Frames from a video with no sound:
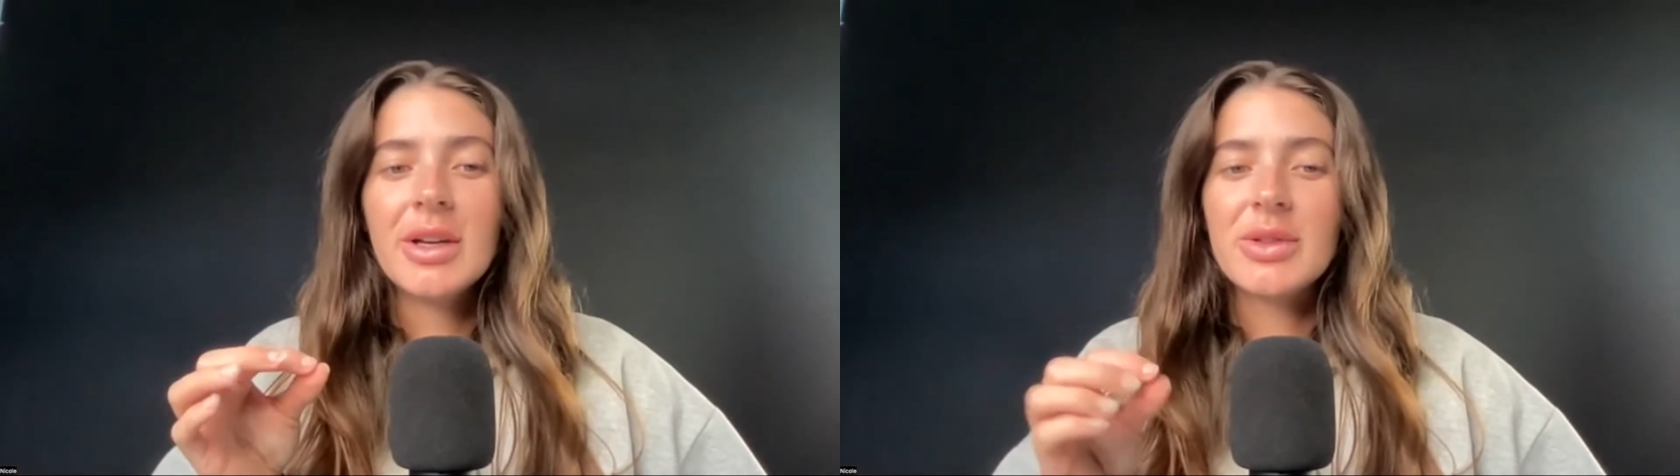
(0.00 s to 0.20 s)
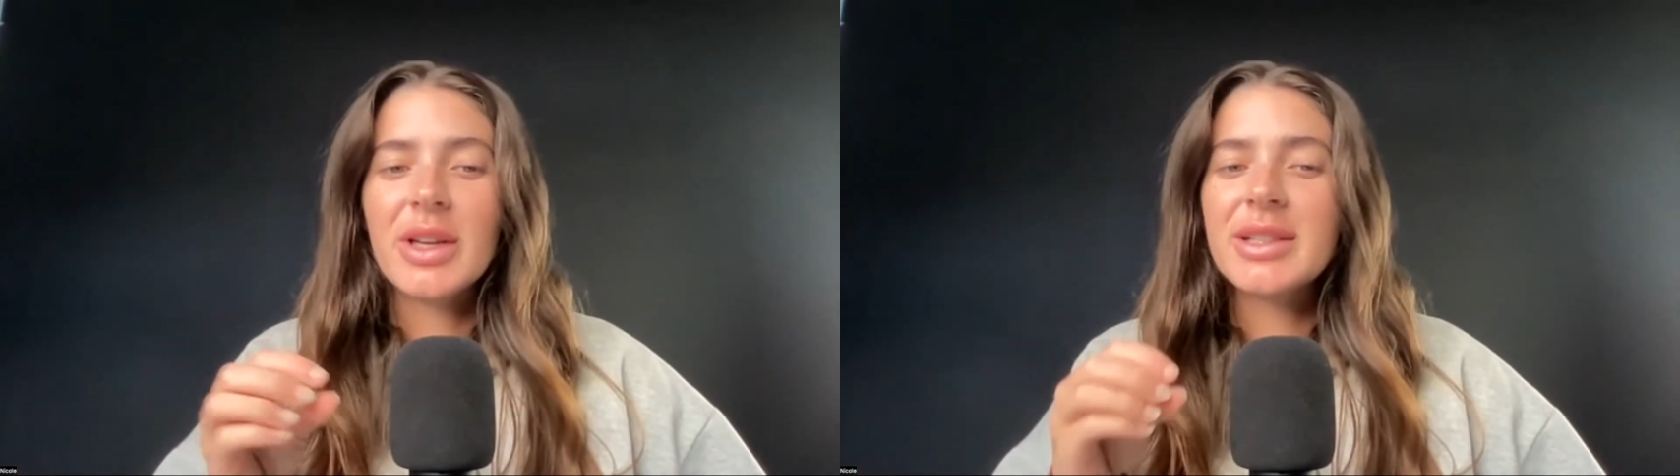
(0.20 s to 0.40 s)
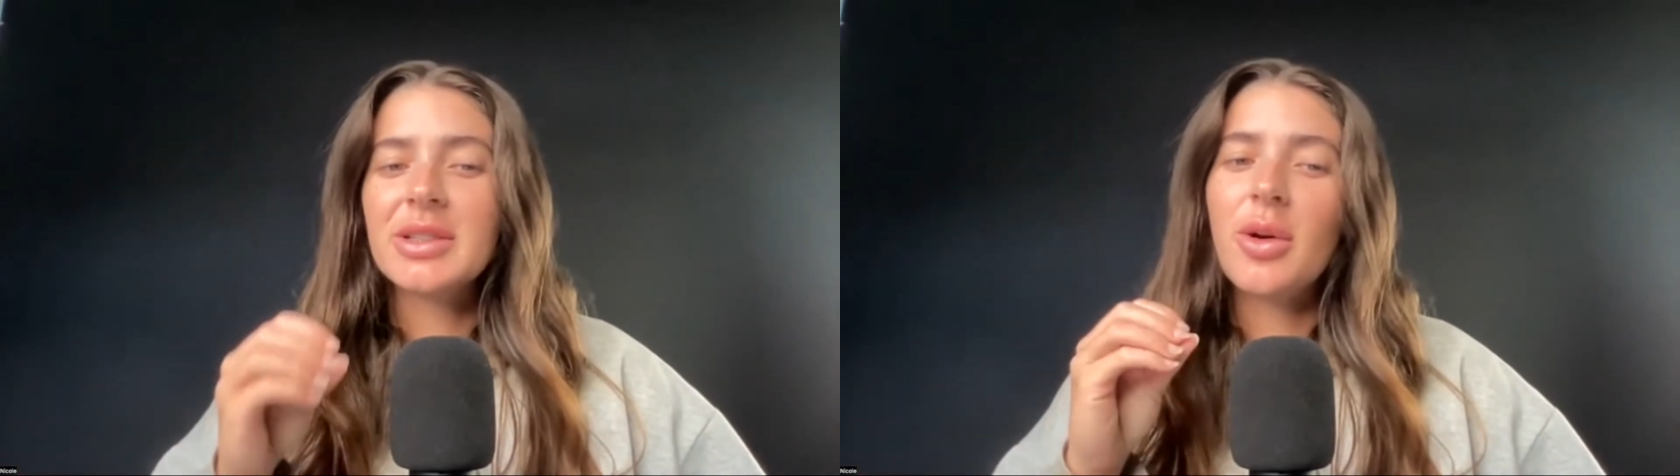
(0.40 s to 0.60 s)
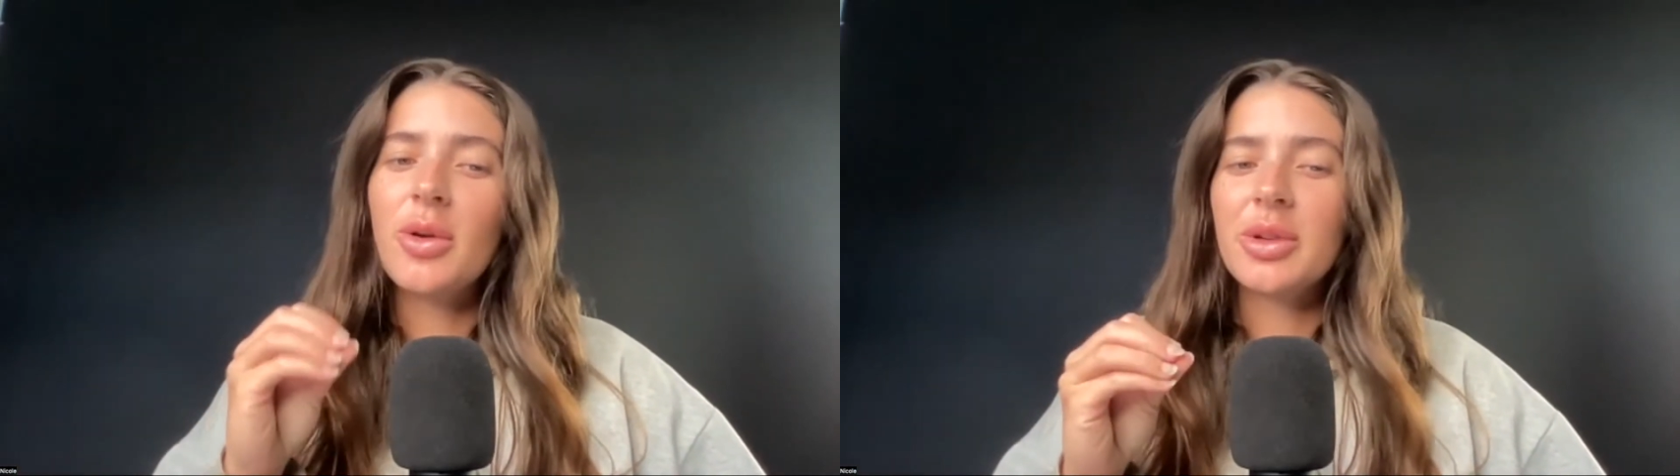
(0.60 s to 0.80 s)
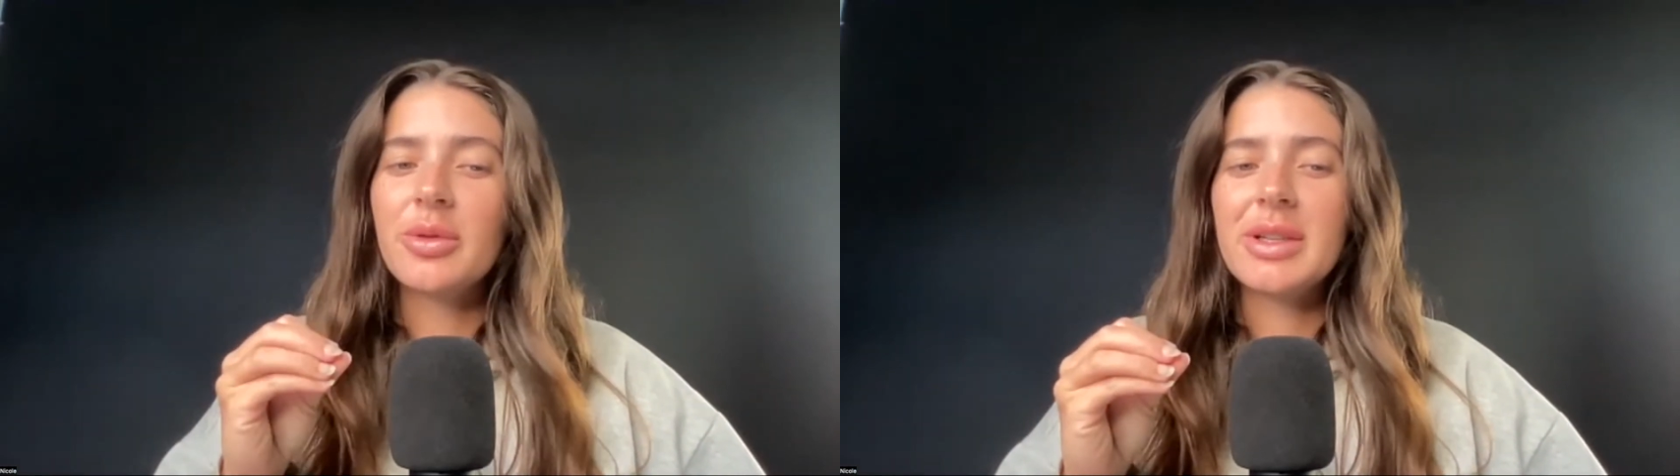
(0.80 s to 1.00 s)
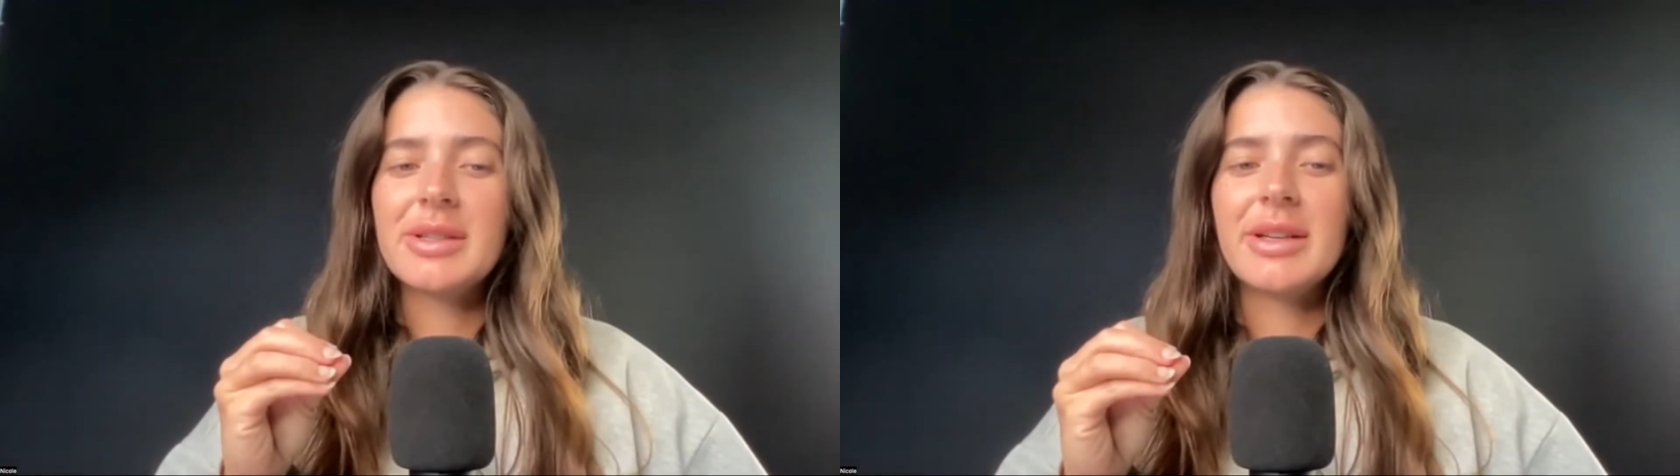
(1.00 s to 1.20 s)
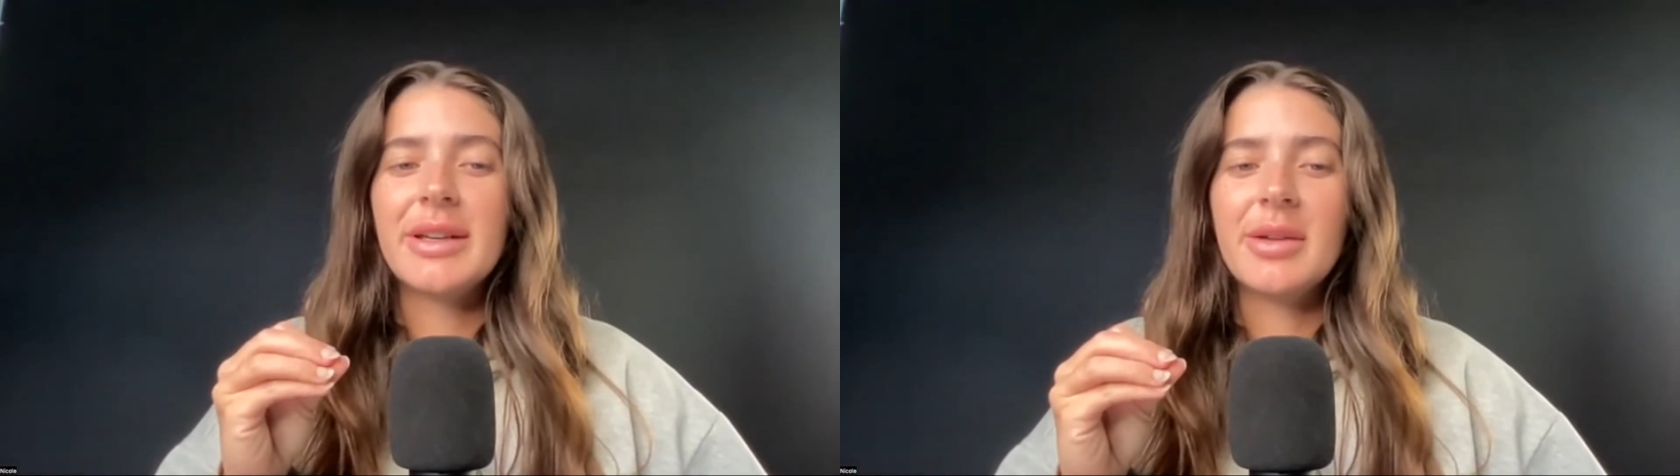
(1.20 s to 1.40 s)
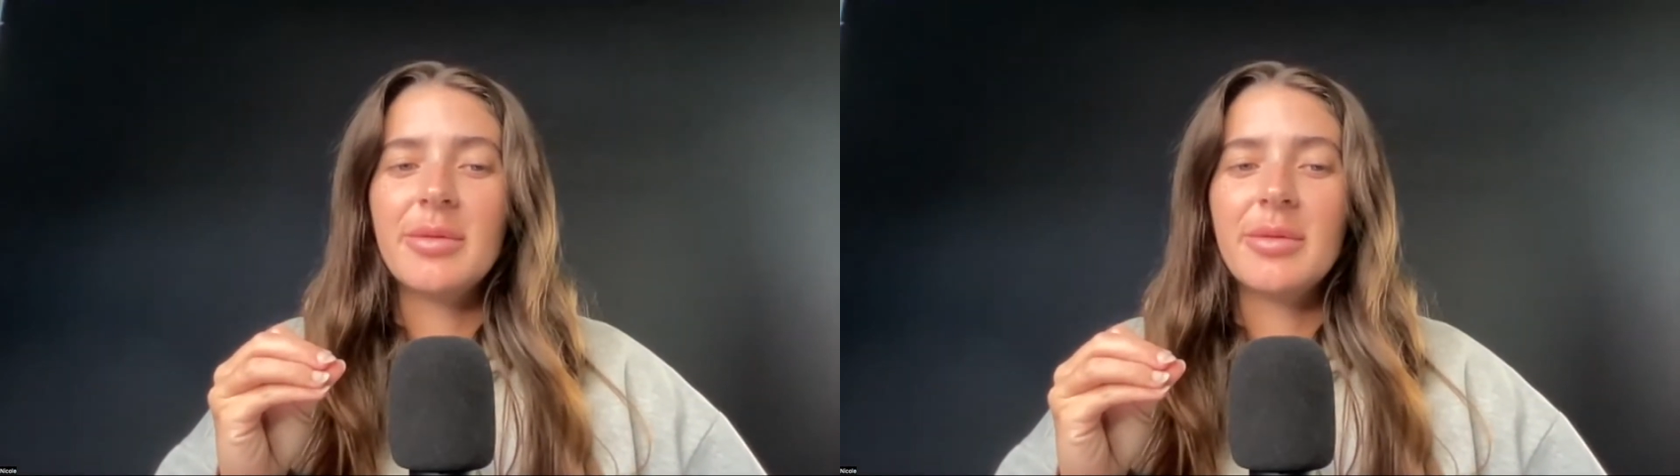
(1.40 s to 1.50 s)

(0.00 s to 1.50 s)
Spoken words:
So that's like the only reason